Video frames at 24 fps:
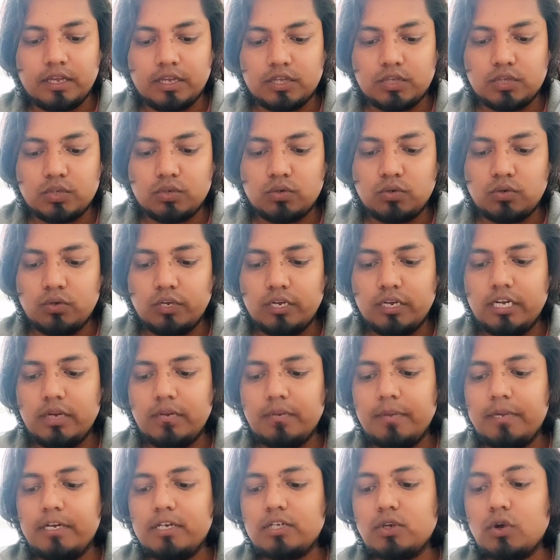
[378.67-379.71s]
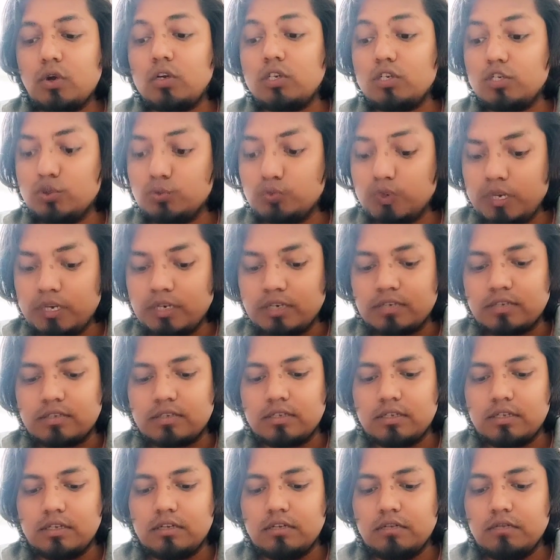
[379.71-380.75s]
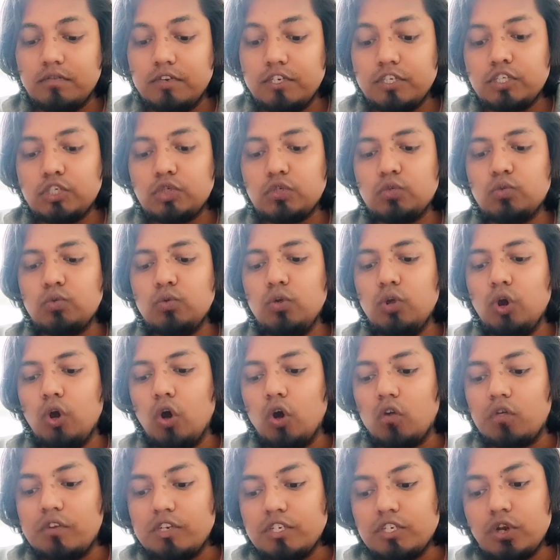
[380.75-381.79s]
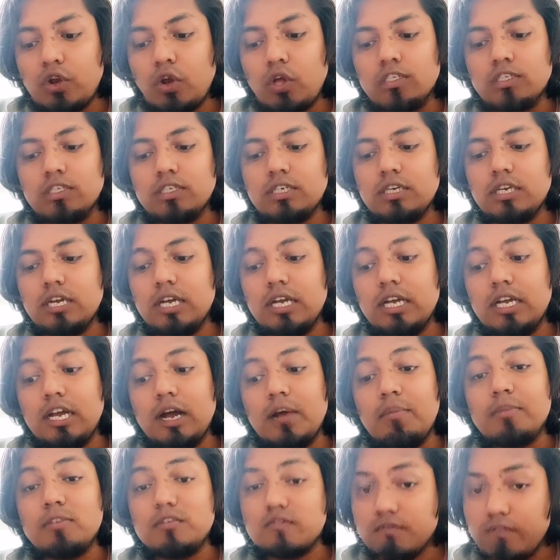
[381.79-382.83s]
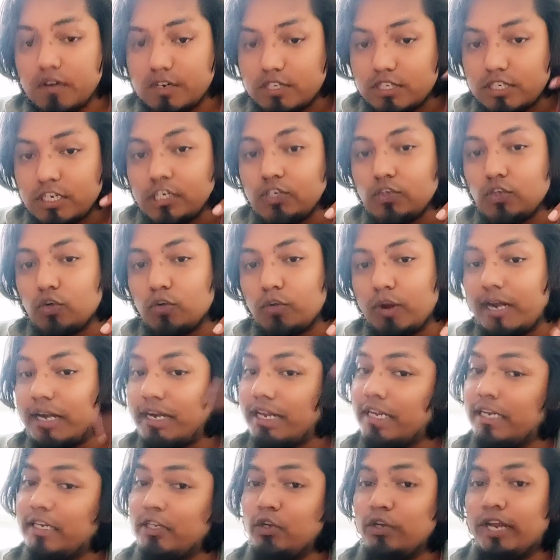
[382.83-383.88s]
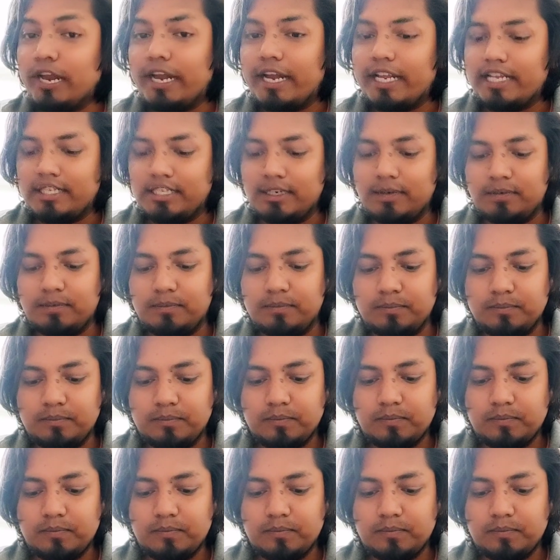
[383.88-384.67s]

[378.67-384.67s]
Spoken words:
So it depends on students, which tool or which logic comes first in your mind in your GATE exam.